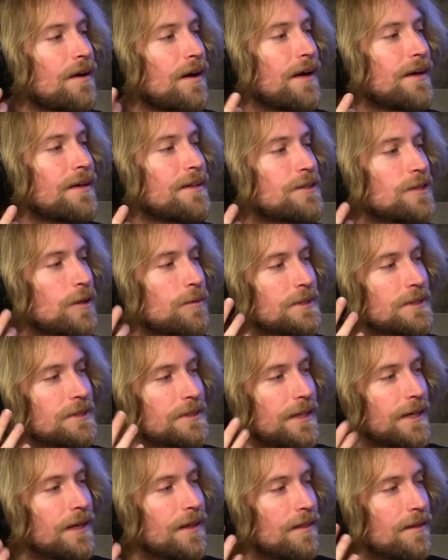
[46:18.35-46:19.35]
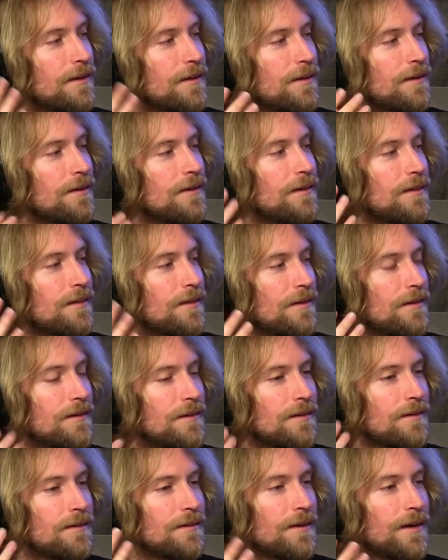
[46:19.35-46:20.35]
And it's almost like the
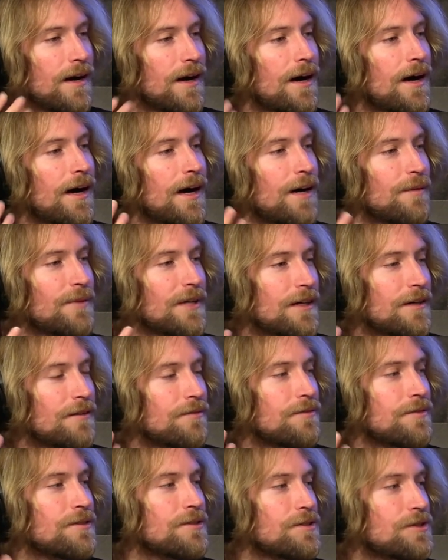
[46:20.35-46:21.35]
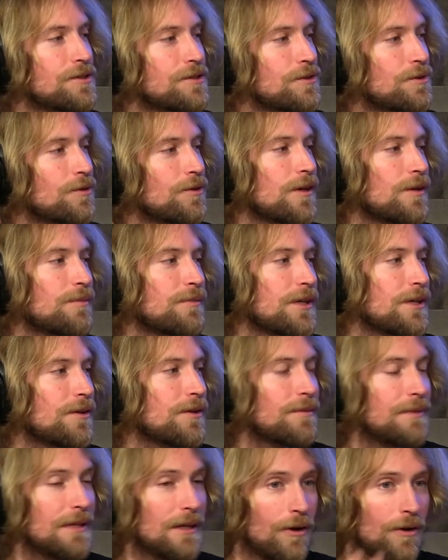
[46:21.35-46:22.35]
the calming of this storm, you know what I mean?